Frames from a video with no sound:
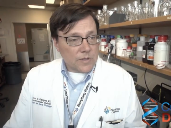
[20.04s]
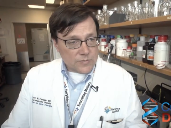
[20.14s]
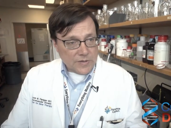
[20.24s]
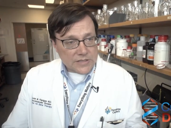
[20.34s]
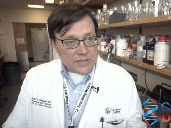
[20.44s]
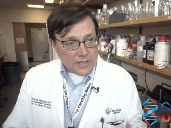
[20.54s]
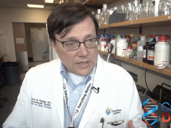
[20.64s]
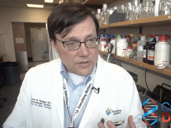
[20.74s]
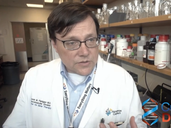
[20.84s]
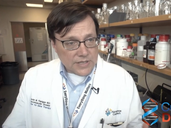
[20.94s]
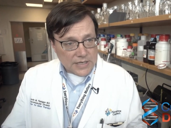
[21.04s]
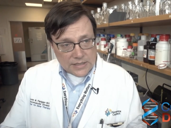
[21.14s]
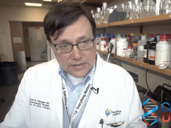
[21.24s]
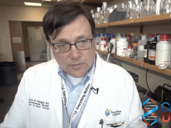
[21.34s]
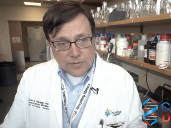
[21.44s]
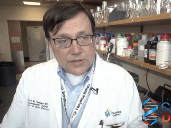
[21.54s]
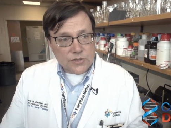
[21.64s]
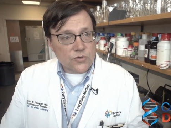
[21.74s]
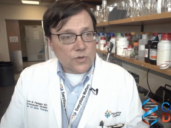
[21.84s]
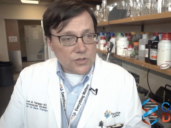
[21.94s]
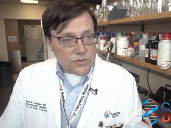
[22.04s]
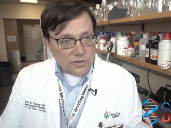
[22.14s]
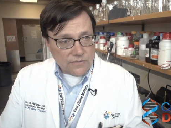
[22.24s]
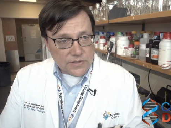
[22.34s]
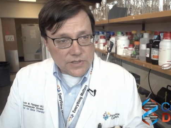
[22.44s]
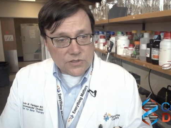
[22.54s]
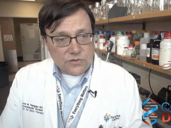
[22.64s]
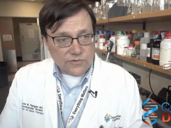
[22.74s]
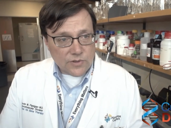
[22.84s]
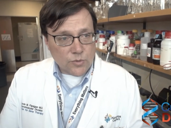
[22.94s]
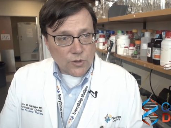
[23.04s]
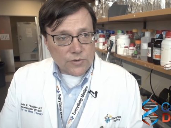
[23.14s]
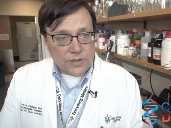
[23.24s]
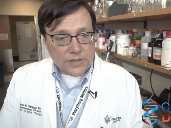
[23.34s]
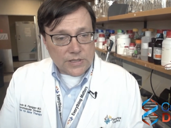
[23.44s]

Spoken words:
It's based on understanding a little bit the structure of the dystrophin protein.